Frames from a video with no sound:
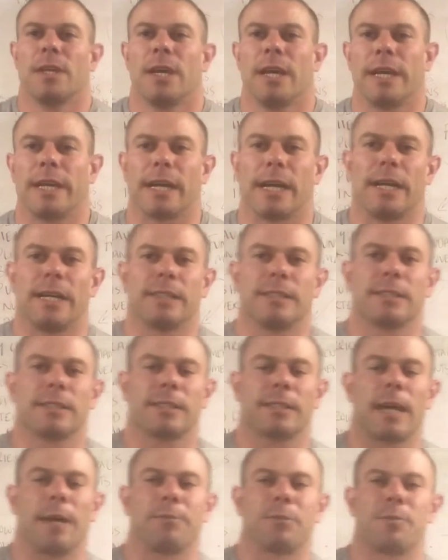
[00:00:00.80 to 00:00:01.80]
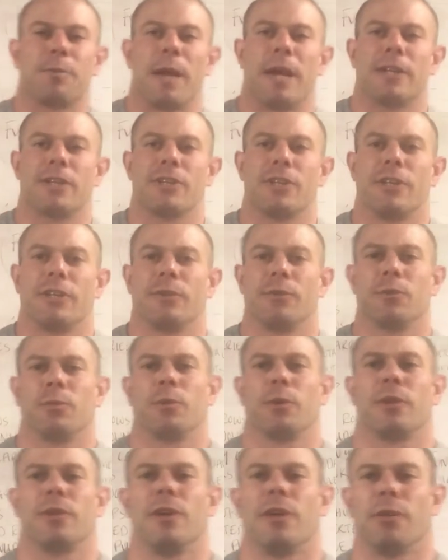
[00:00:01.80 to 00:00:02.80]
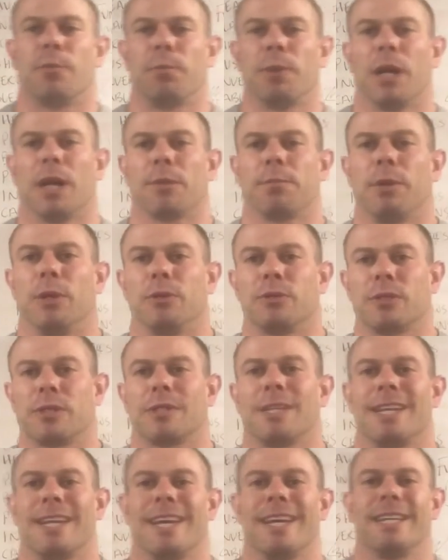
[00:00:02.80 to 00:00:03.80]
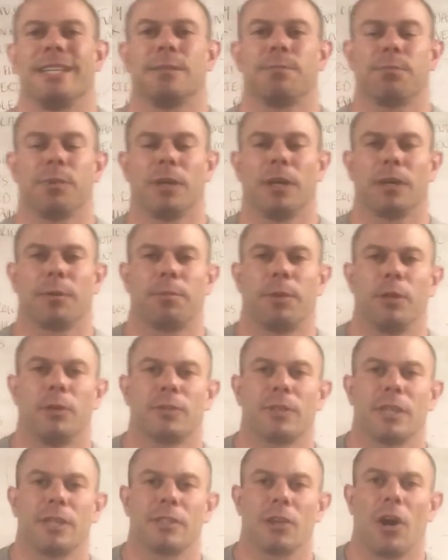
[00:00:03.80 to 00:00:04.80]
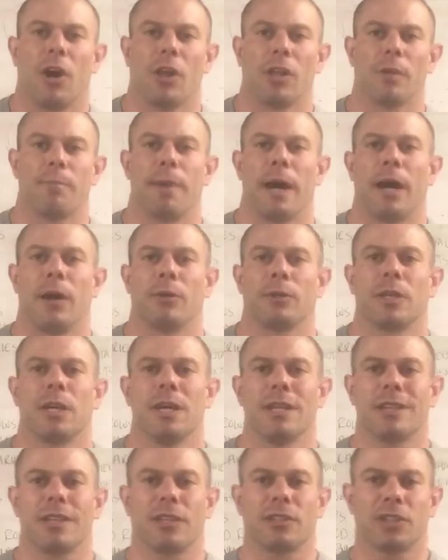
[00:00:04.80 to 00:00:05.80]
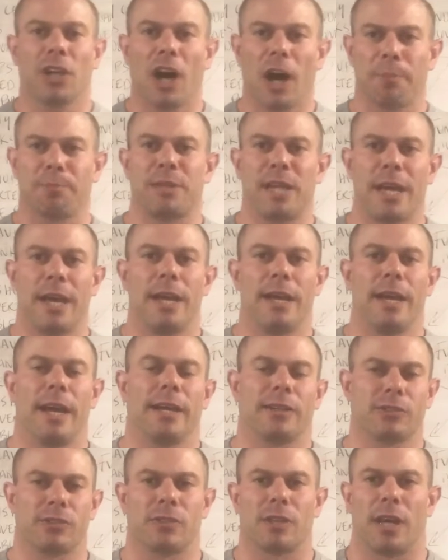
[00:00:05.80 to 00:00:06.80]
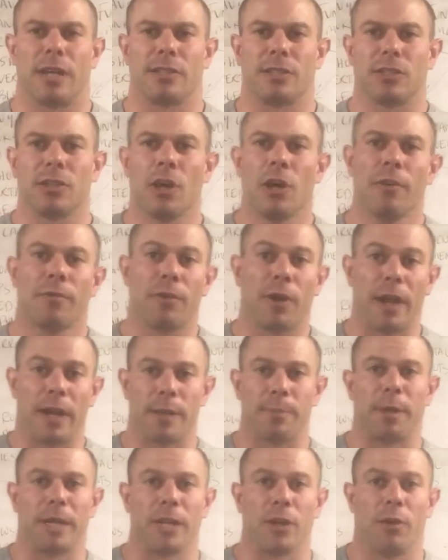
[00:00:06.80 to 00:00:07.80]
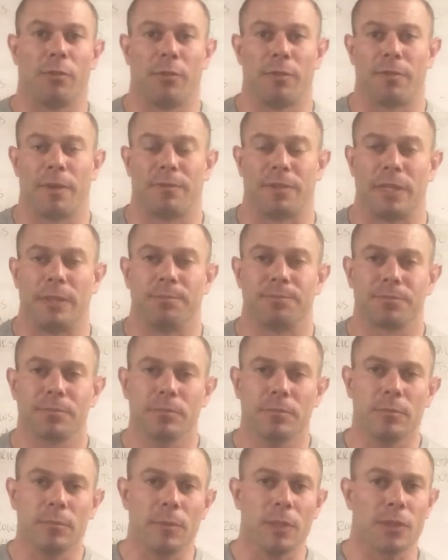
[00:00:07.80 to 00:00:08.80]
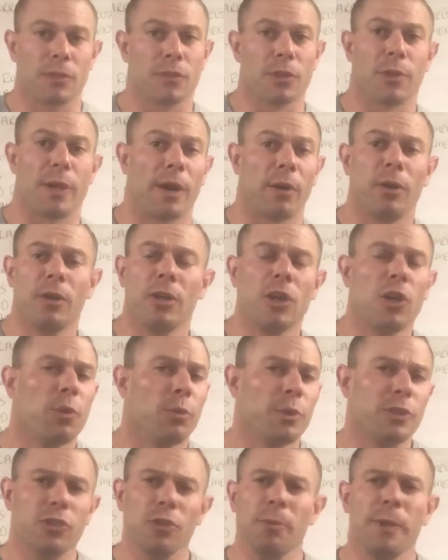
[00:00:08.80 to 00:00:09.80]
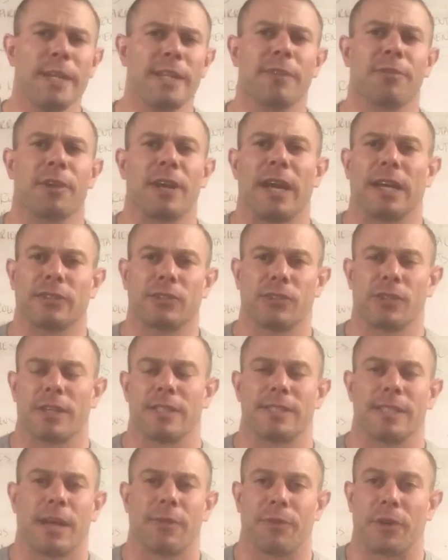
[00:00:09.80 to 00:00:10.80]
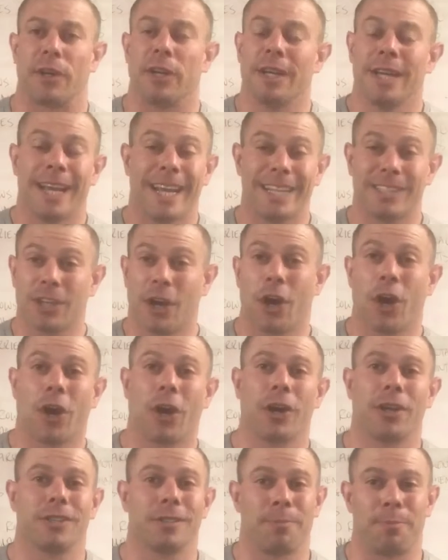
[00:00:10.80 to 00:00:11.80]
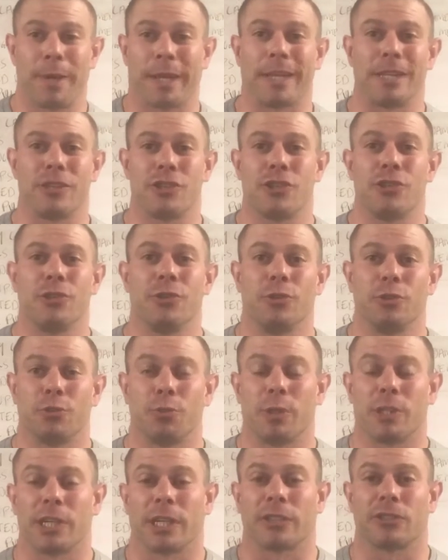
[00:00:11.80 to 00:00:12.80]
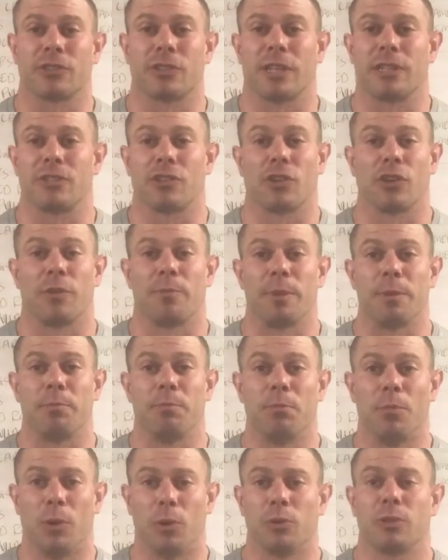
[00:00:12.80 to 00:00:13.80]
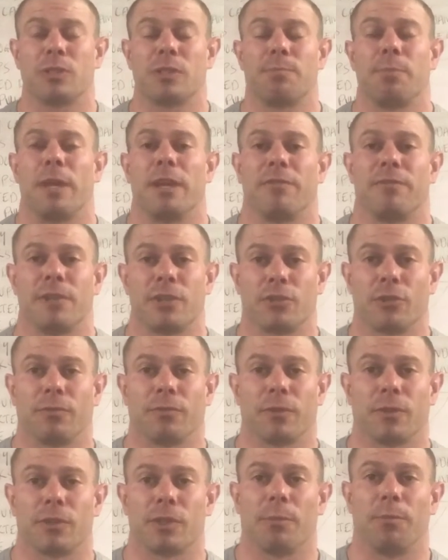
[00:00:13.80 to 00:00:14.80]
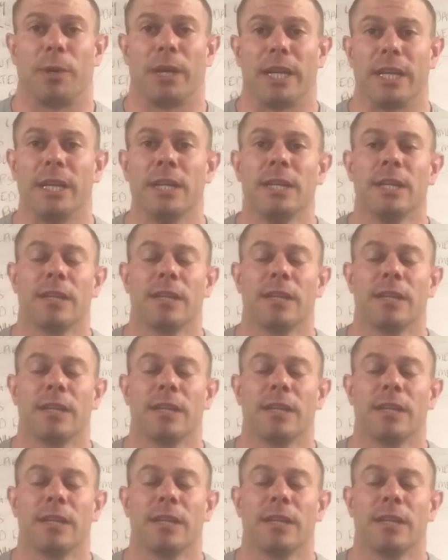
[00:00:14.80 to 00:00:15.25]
Hey guys, Captain Smash here with another blog post. Today's blog post is all about the top 10 exercises for anybody over 50. So now, with so many different exercises out there, it's hard to pick and choose which exercises are going to be most beneficial for somebody